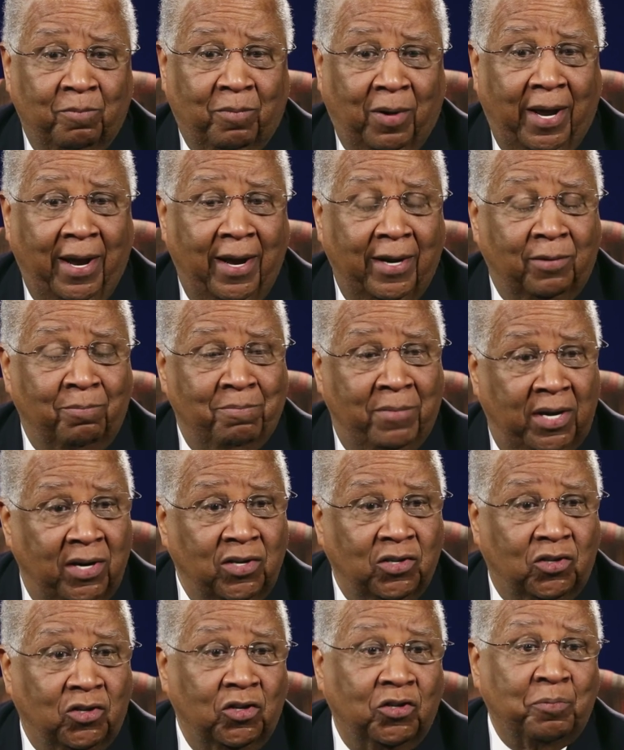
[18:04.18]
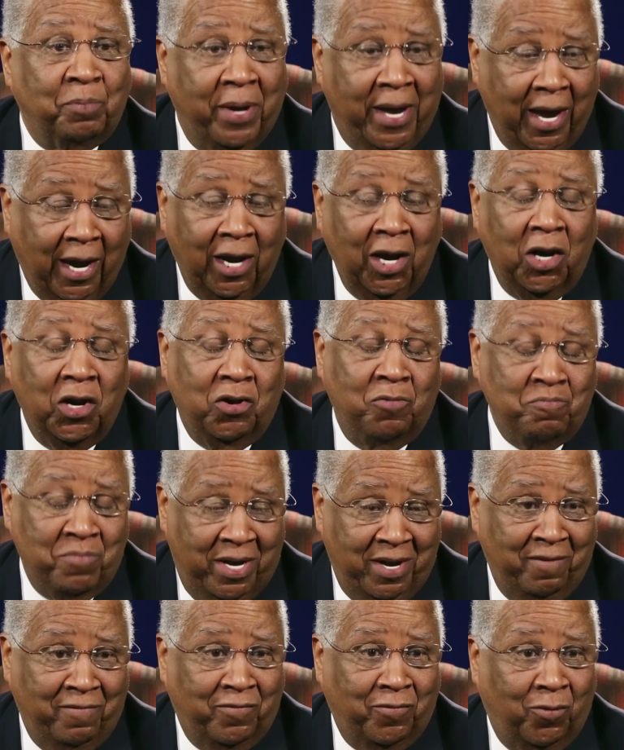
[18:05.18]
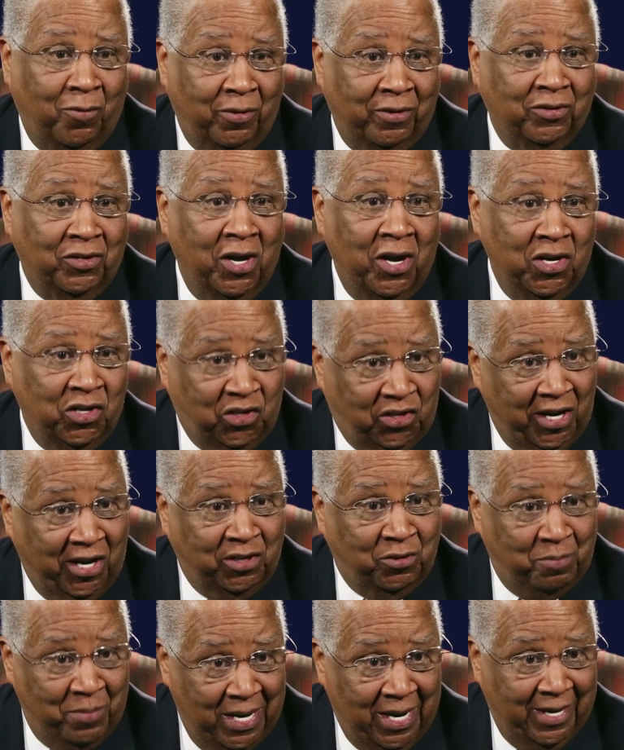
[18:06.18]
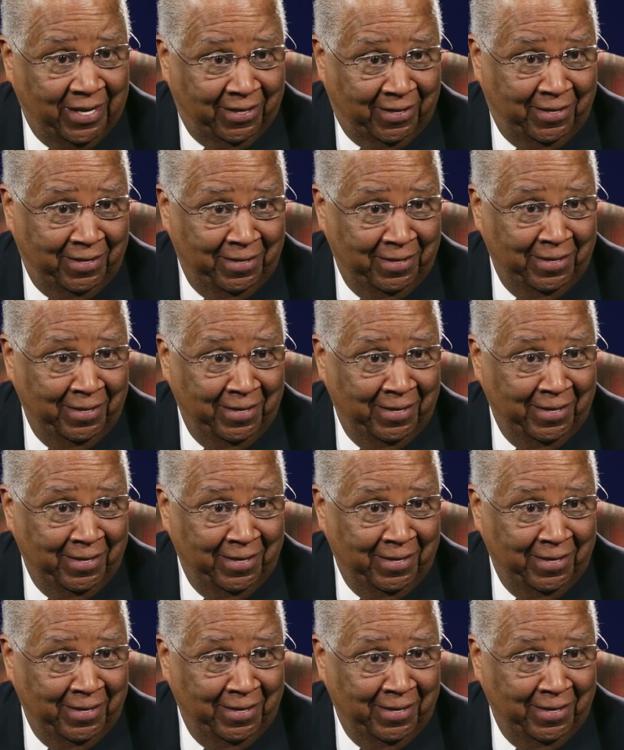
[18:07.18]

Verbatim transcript: black ministers picketed me for 6 months